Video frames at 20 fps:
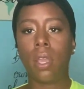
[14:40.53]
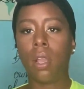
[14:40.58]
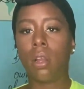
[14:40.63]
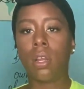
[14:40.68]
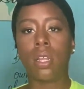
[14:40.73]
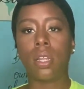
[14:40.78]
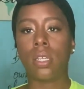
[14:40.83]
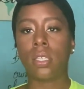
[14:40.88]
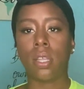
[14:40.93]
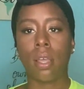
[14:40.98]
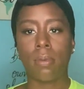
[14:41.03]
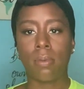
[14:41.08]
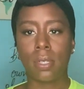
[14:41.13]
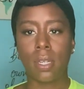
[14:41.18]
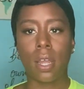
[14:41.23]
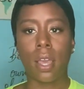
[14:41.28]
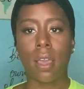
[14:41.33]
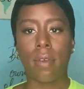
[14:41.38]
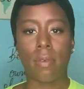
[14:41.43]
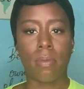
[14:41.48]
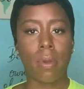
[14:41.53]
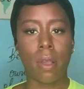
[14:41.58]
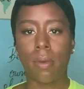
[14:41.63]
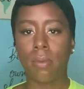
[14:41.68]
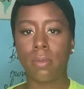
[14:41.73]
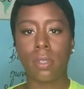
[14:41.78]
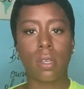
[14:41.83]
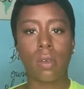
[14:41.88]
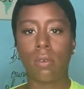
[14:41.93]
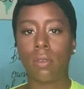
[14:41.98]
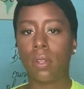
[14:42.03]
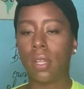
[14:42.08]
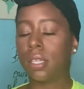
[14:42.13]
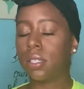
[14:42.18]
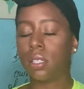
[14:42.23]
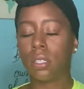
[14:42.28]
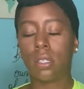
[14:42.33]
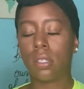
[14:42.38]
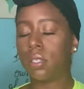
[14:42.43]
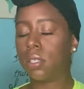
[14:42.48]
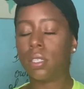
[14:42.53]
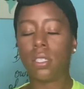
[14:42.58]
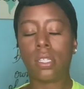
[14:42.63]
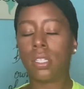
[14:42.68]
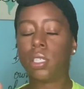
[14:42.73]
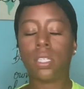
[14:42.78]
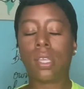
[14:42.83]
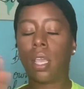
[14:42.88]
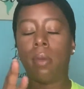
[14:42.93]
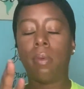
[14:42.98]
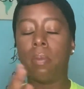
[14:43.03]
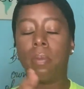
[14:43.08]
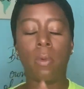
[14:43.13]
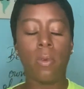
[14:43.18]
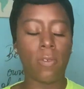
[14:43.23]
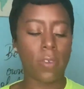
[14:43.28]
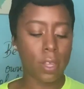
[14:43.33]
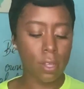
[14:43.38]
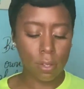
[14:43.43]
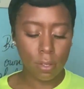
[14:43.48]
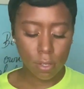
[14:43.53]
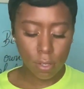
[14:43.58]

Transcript: already established that I have a problem, so let's just keep it moving.